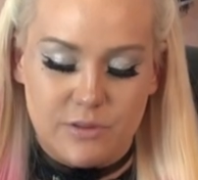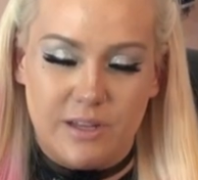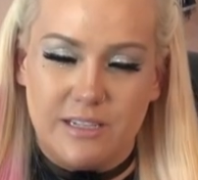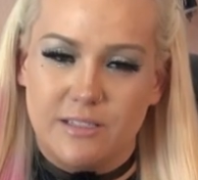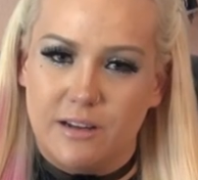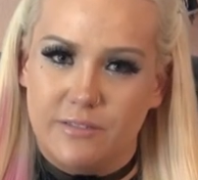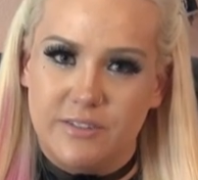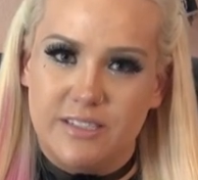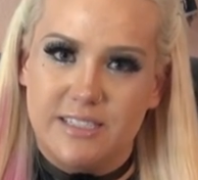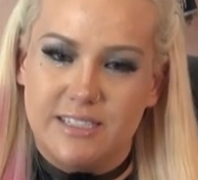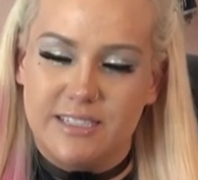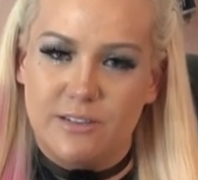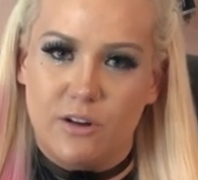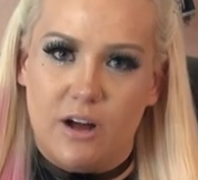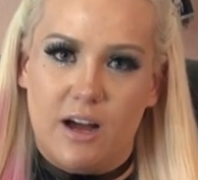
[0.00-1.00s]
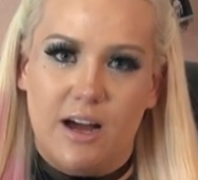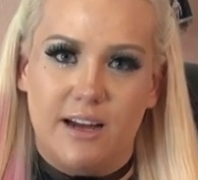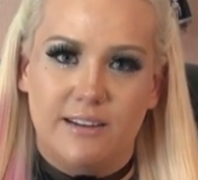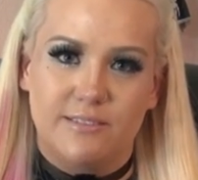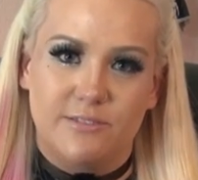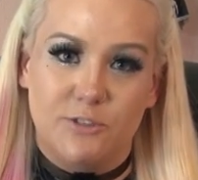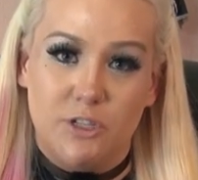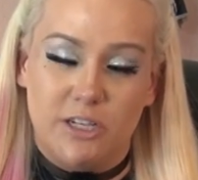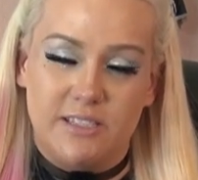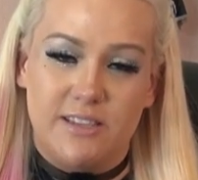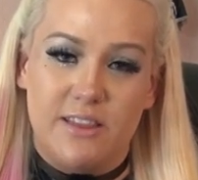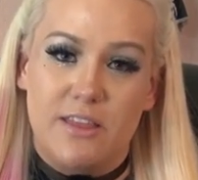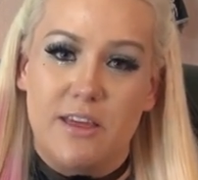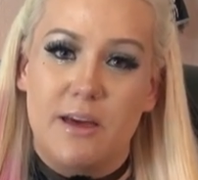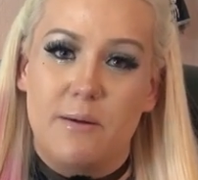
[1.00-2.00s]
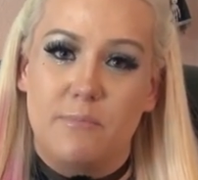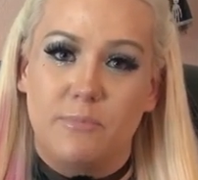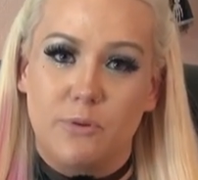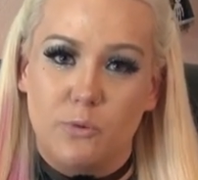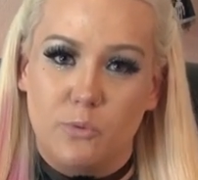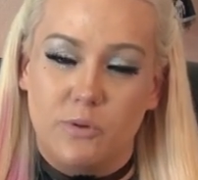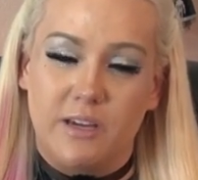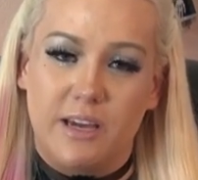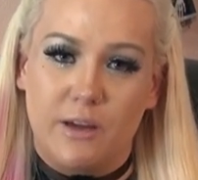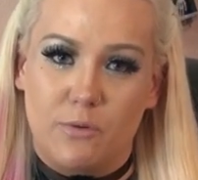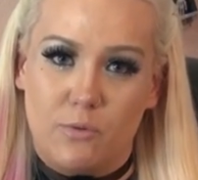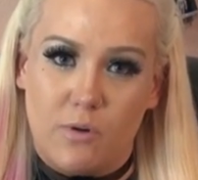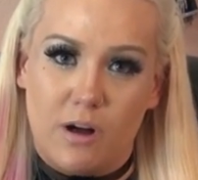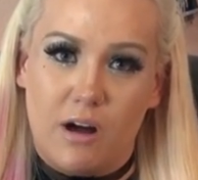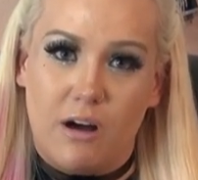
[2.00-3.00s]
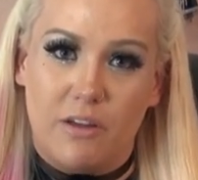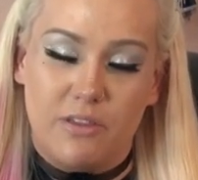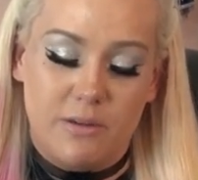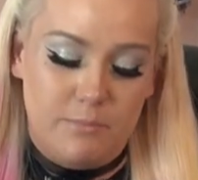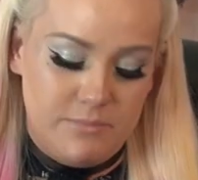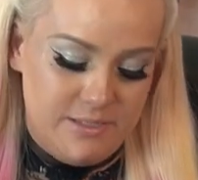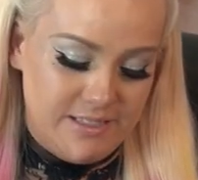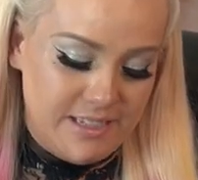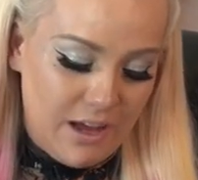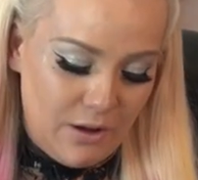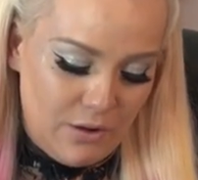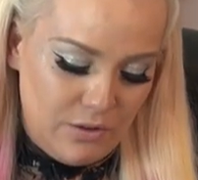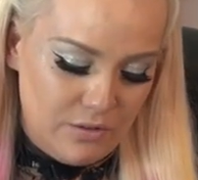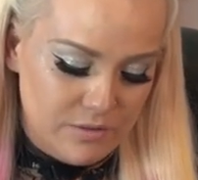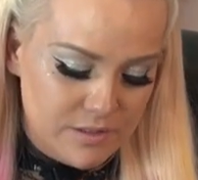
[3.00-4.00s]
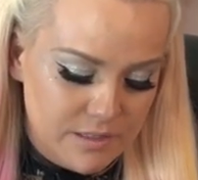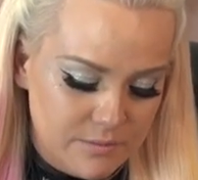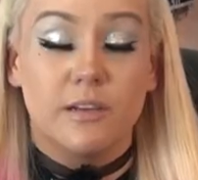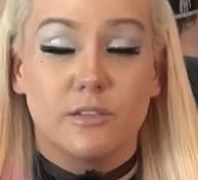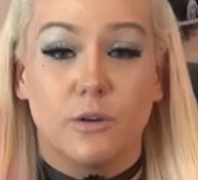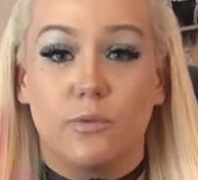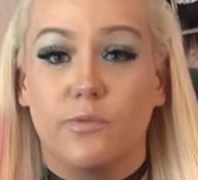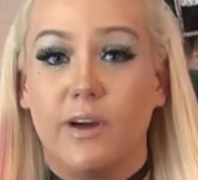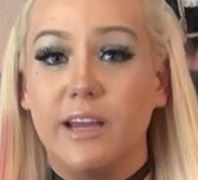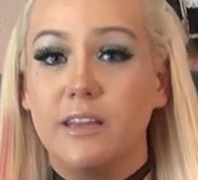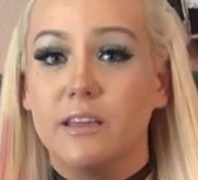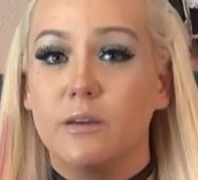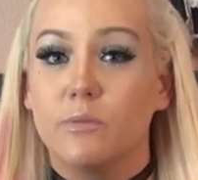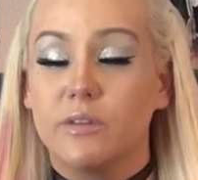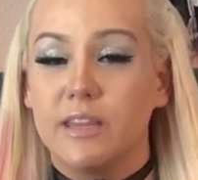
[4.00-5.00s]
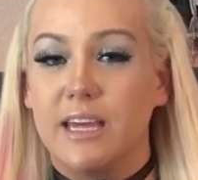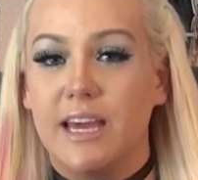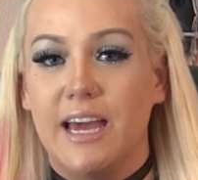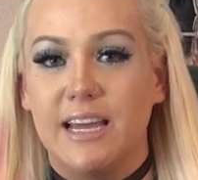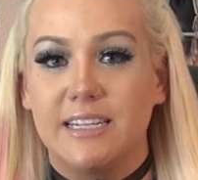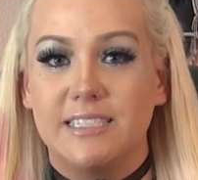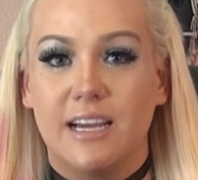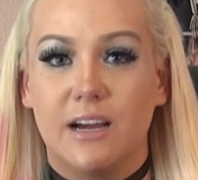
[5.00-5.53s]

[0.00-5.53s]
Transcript: so that's obviously not just them doing it raw themselves. So finally, when they head